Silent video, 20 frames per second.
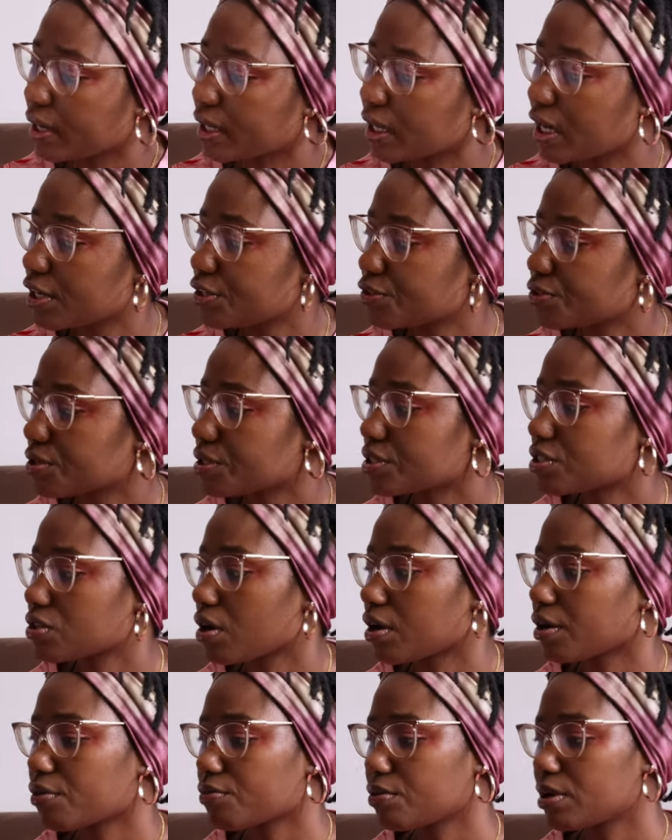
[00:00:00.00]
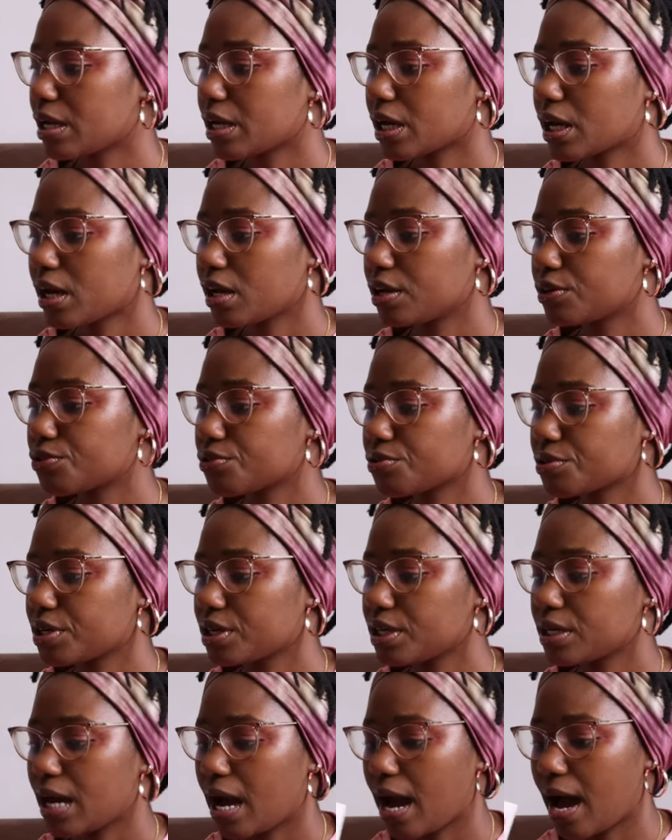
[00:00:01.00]
Kindred, started reading
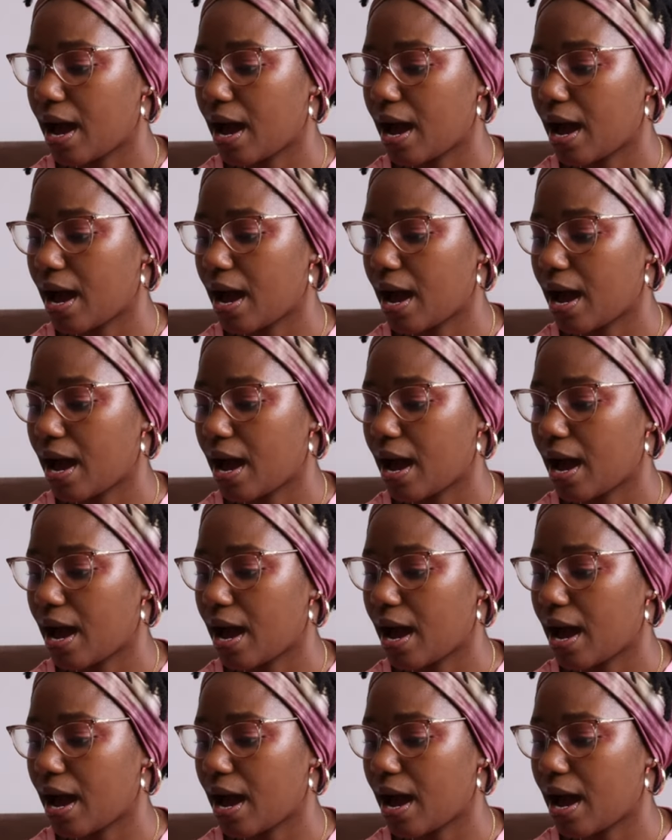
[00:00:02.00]
Kindred.